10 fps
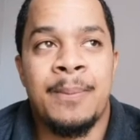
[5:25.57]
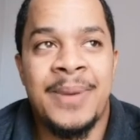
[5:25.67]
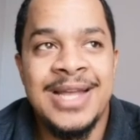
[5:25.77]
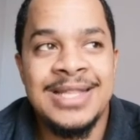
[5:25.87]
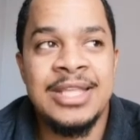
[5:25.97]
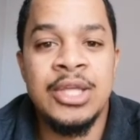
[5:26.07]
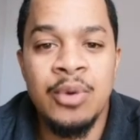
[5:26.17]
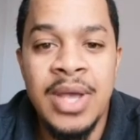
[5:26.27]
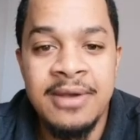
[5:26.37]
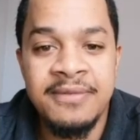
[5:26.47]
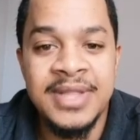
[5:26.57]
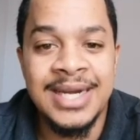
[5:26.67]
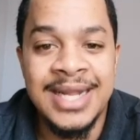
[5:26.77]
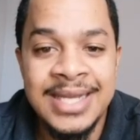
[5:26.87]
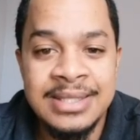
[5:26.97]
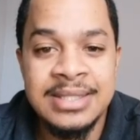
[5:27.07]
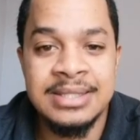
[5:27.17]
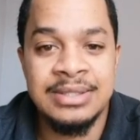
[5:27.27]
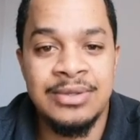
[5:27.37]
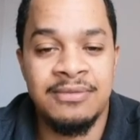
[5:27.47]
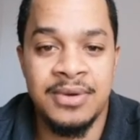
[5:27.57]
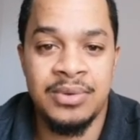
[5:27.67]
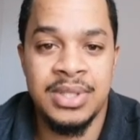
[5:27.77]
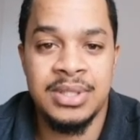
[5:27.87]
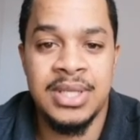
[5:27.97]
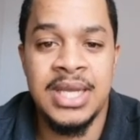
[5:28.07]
But you have the right to vote,